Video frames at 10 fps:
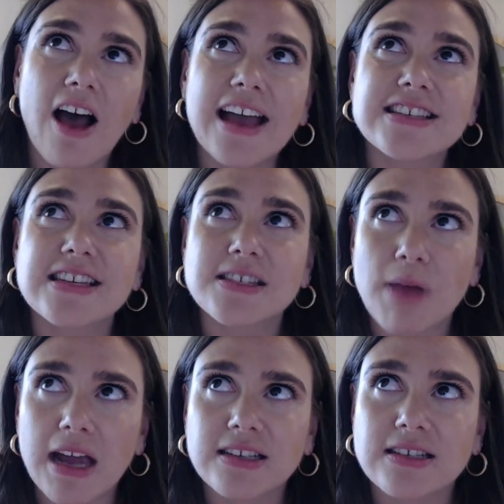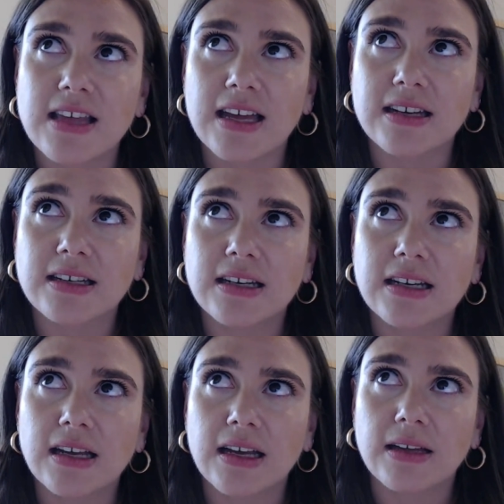I suspect that
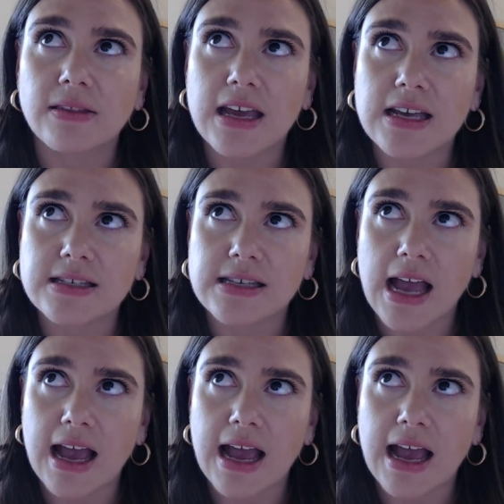there's